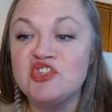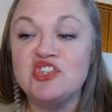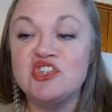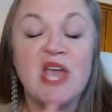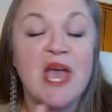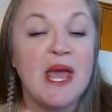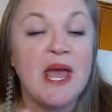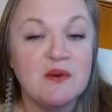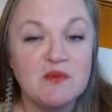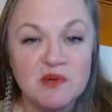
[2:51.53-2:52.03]

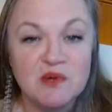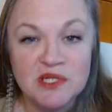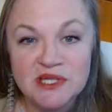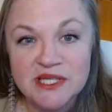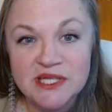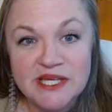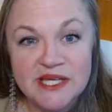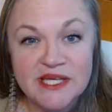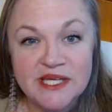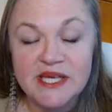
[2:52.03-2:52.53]

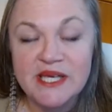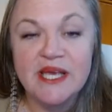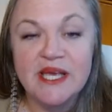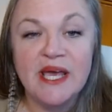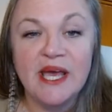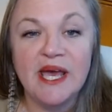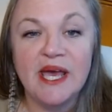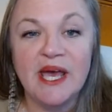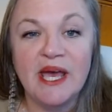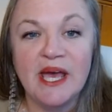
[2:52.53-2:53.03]
generally,
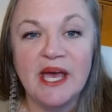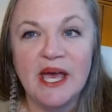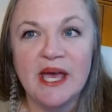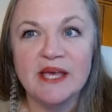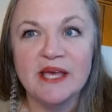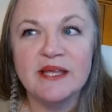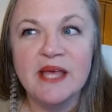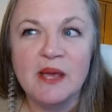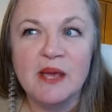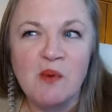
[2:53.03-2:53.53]

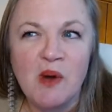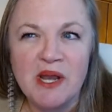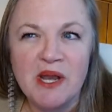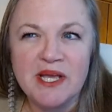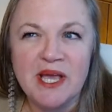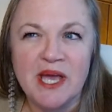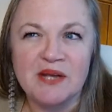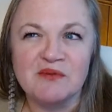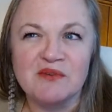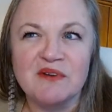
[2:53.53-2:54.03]
I want
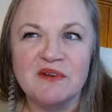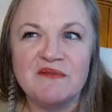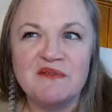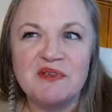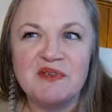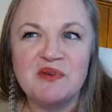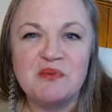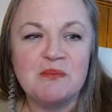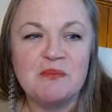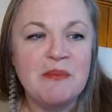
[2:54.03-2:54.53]
to kind of
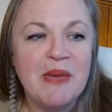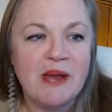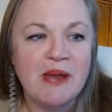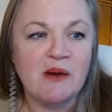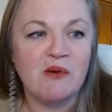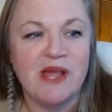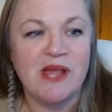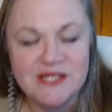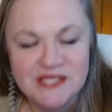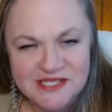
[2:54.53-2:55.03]
review
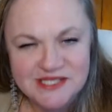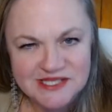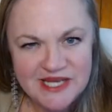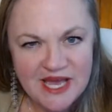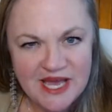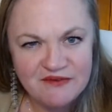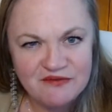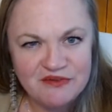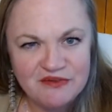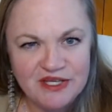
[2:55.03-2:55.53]
MARAD
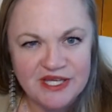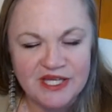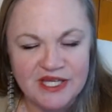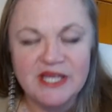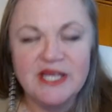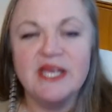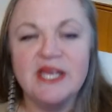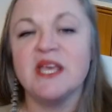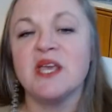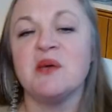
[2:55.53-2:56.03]
staffing
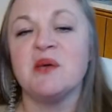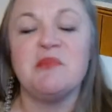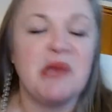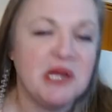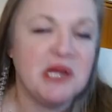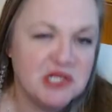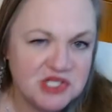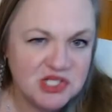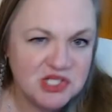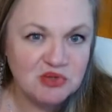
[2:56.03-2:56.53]

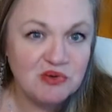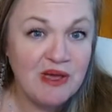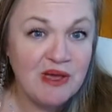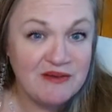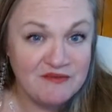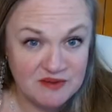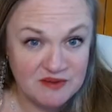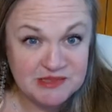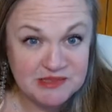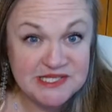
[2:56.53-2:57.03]
compared to
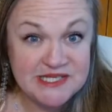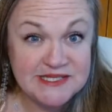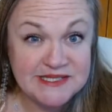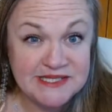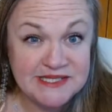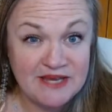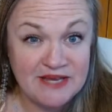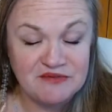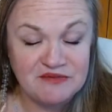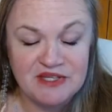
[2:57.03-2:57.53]
FMC
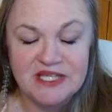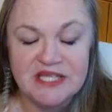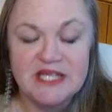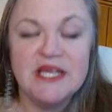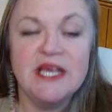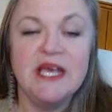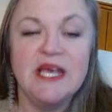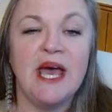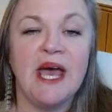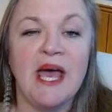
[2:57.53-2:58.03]
staffing.
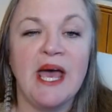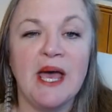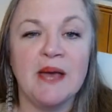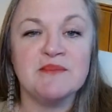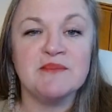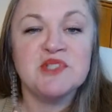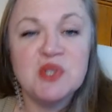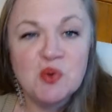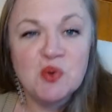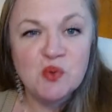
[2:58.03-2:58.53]

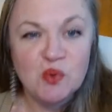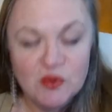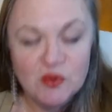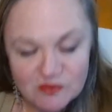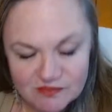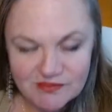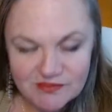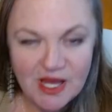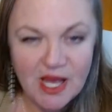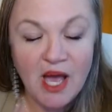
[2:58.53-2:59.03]
So
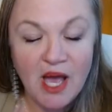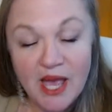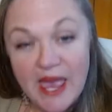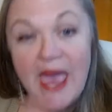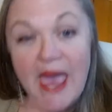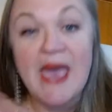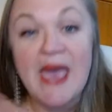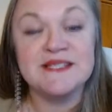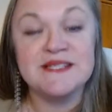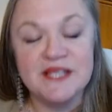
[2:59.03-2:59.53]

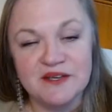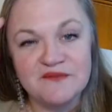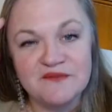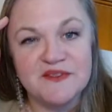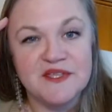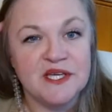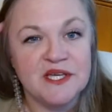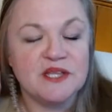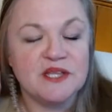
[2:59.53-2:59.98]
as of